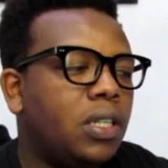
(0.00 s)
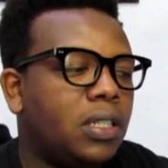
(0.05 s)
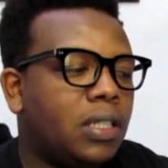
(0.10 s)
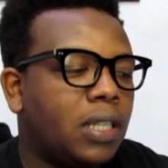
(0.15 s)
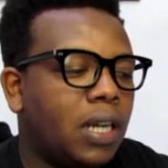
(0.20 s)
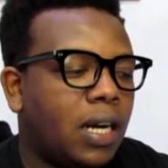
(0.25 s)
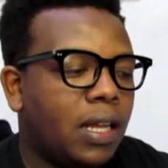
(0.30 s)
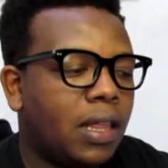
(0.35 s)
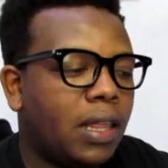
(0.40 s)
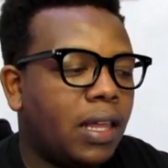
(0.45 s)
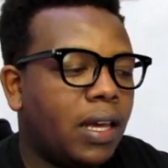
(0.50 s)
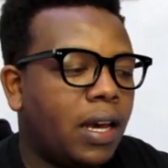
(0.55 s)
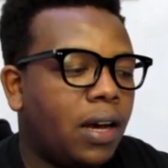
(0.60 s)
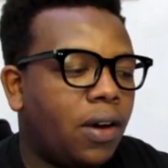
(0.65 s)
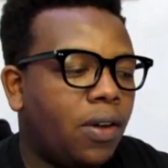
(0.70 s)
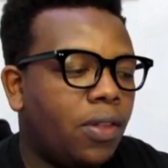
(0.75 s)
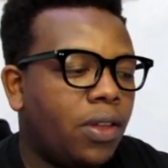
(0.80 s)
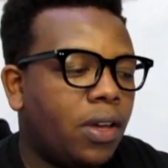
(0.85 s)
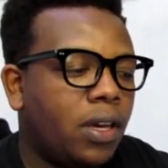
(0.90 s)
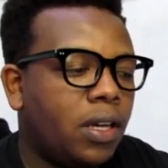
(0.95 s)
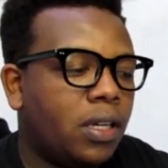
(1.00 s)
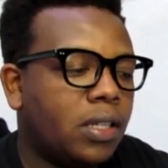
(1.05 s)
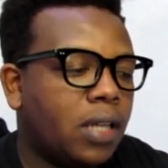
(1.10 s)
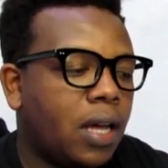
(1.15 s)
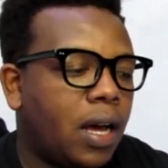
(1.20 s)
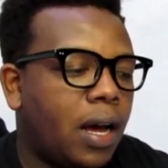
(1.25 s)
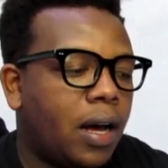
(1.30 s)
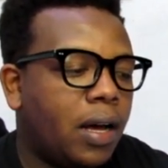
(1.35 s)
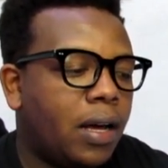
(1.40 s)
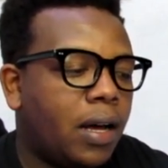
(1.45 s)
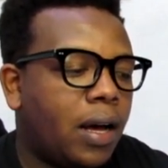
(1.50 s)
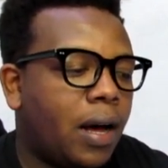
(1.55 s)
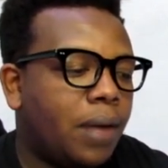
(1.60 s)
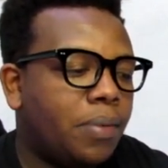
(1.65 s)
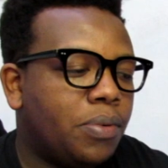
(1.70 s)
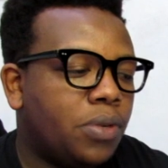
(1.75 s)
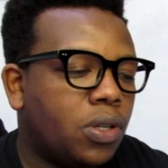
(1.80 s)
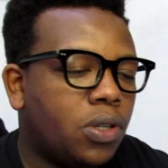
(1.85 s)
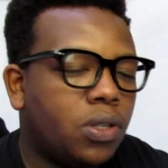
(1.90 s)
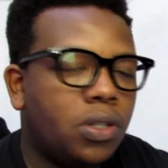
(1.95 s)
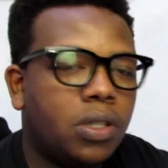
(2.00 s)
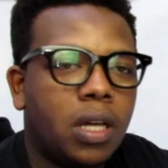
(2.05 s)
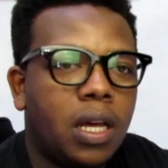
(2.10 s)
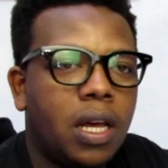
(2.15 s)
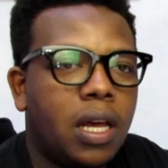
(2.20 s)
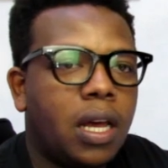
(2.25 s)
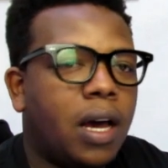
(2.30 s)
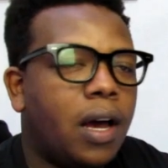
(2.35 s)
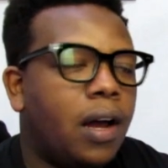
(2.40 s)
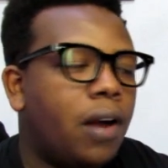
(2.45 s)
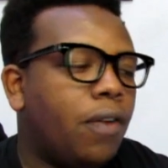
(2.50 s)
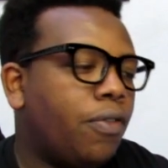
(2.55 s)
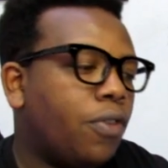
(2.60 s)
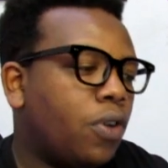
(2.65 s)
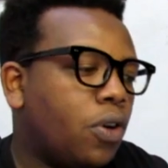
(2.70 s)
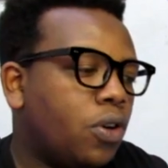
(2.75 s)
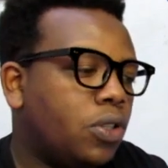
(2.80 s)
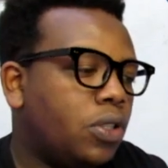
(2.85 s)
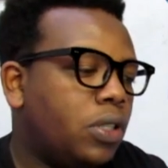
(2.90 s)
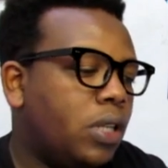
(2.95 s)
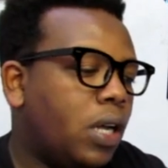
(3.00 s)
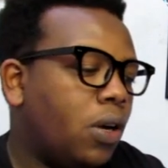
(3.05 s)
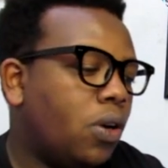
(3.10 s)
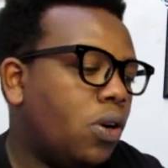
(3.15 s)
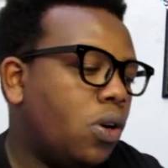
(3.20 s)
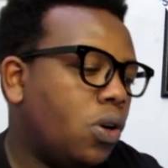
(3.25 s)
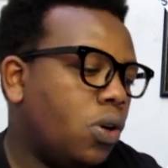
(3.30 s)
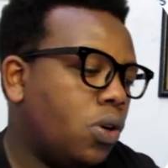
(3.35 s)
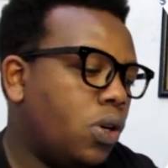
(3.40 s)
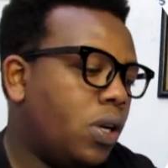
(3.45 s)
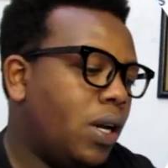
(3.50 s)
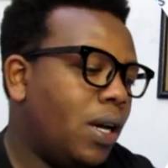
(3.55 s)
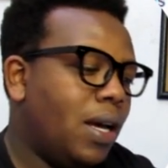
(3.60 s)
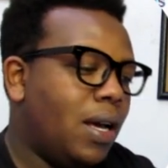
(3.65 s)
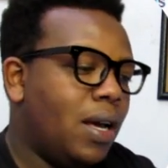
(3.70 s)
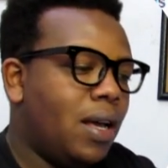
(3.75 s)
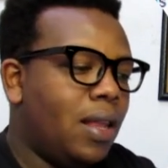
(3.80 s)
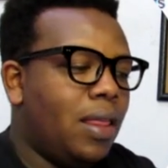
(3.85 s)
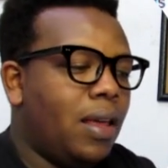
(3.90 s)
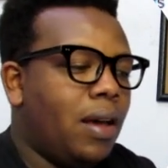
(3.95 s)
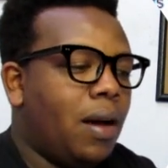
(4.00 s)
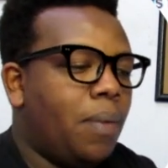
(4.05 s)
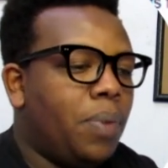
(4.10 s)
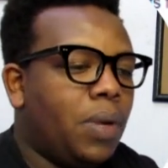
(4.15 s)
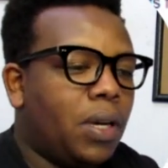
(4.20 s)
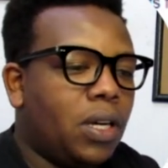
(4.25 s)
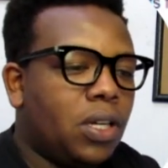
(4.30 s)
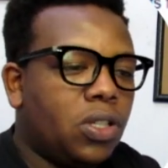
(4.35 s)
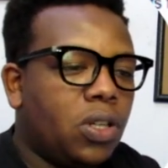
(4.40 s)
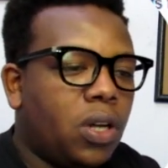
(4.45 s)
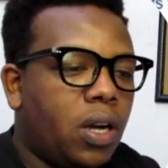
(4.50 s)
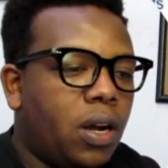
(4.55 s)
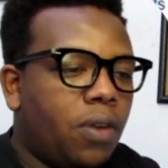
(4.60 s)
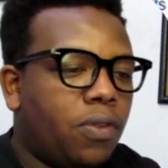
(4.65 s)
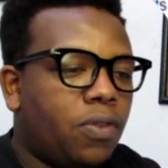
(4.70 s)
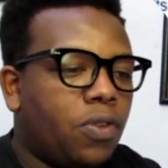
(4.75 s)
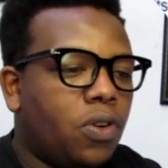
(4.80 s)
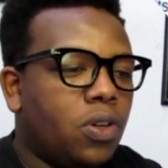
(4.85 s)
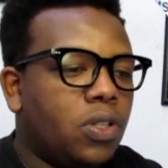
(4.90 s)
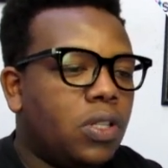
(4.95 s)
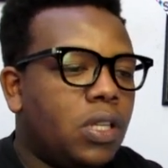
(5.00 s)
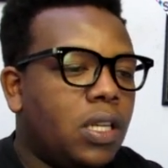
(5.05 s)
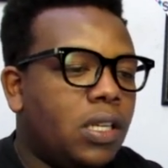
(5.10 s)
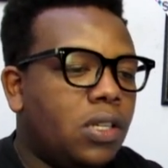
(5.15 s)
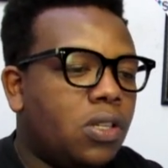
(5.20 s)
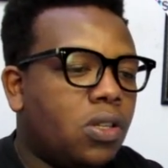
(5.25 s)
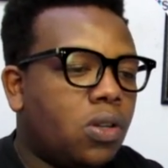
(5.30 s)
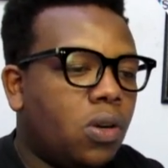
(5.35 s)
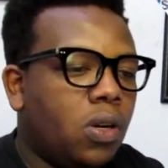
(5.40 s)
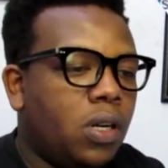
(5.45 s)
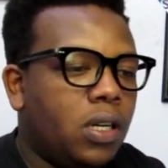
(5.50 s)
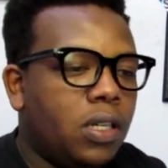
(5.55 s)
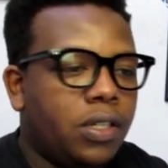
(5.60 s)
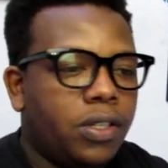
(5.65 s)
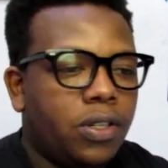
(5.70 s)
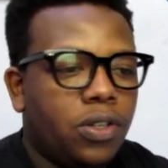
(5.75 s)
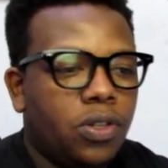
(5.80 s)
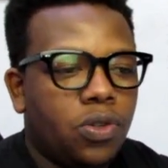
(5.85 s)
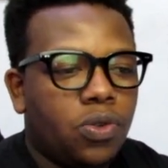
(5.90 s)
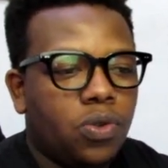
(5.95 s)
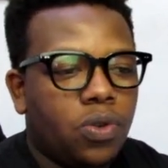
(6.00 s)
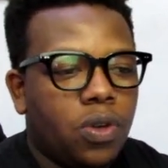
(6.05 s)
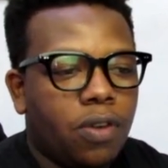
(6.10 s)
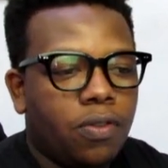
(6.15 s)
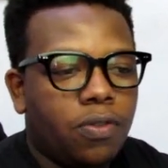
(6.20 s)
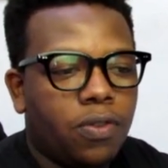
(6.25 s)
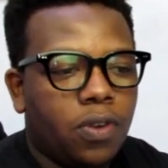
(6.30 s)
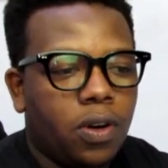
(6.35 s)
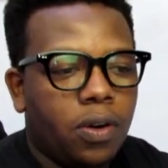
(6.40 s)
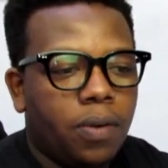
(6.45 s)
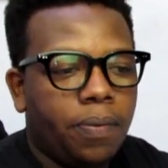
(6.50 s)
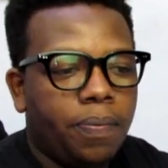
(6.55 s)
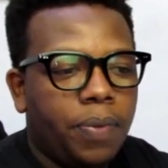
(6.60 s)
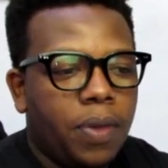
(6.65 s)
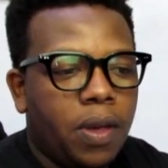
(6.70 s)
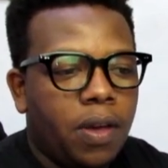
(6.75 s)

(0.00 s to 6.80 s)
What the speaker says: It's right there on these app stores, and of course download the application and of course install it into your phone.